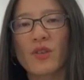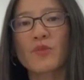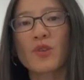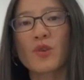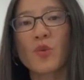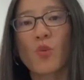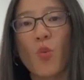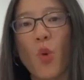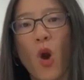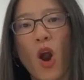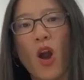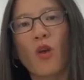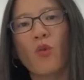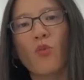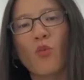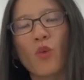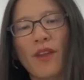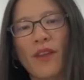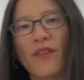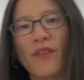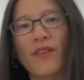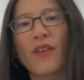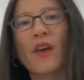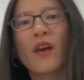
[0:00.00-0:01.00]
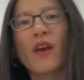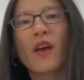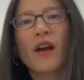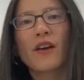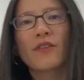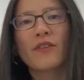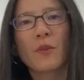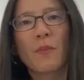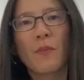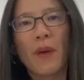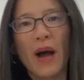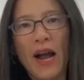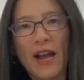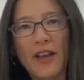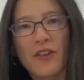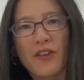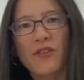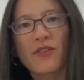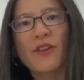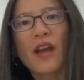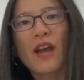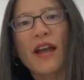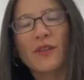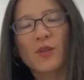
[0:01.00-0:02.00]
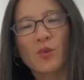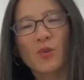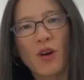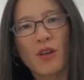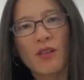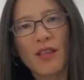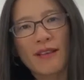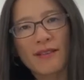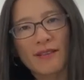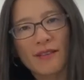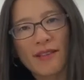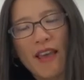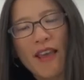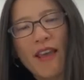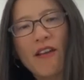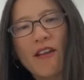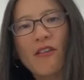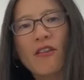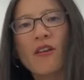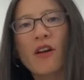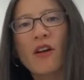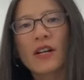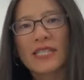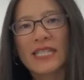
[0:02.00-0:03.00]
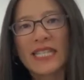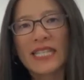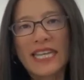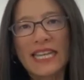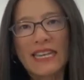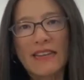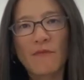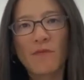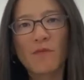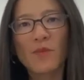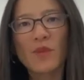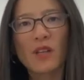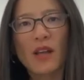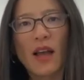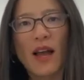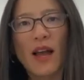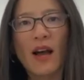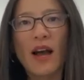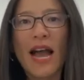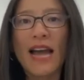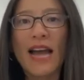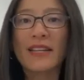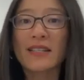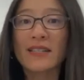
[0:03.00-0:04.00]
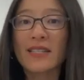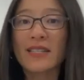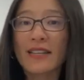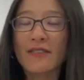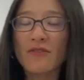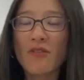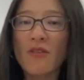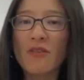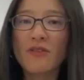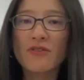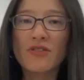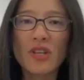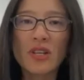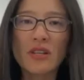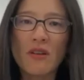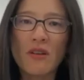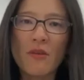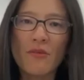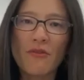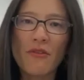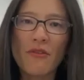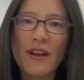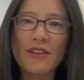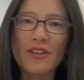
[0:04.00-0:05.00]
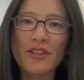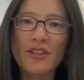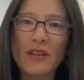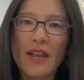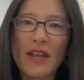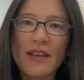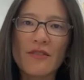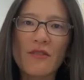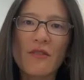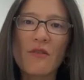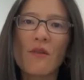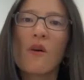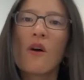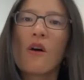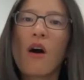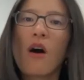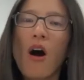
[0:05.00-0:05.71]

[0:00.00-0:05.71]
to work with the buyer as well as their teams at a technology and operation angle